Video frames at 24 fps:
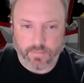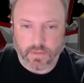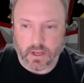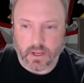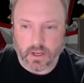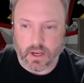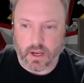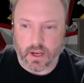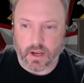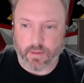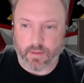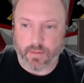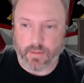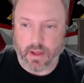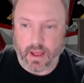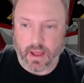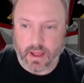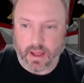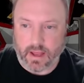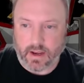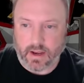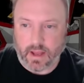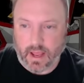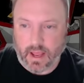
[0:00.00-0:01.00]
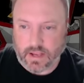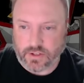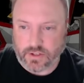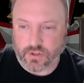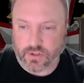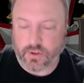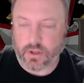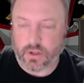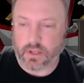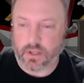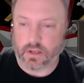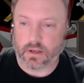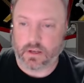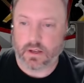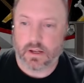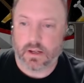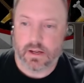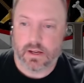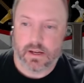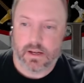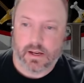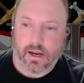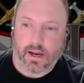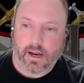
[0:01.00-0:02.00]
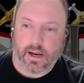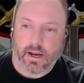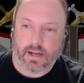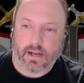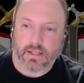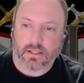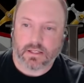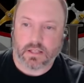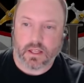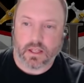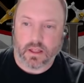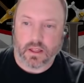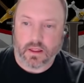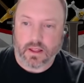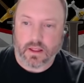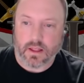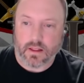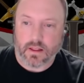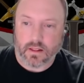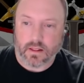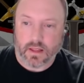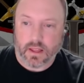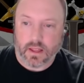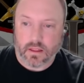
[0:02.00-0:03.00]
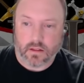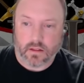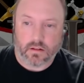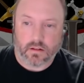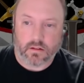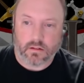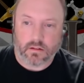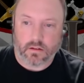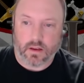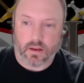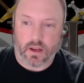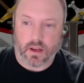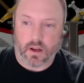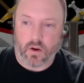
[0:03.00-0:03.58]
And as you can see, the lethal,